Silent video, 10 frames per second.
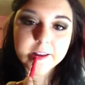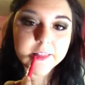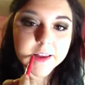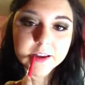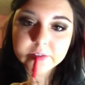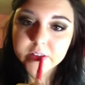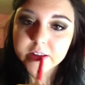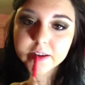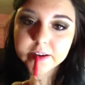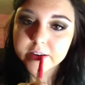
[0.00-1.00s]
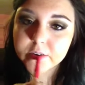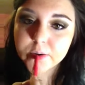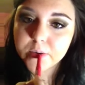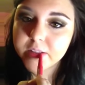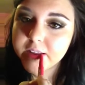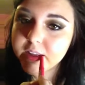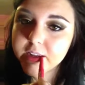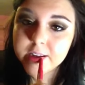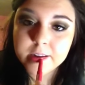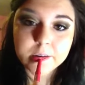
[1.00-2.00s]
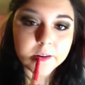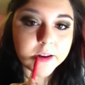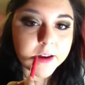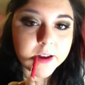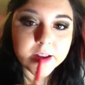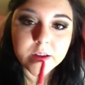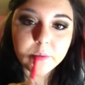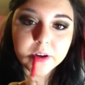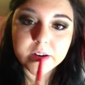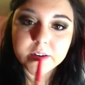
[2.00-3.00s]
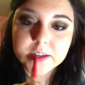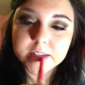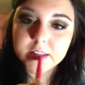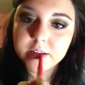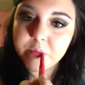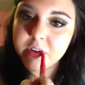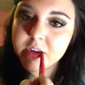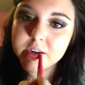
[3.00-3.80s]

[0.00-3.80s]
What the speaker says: And they have like a cooling power to them.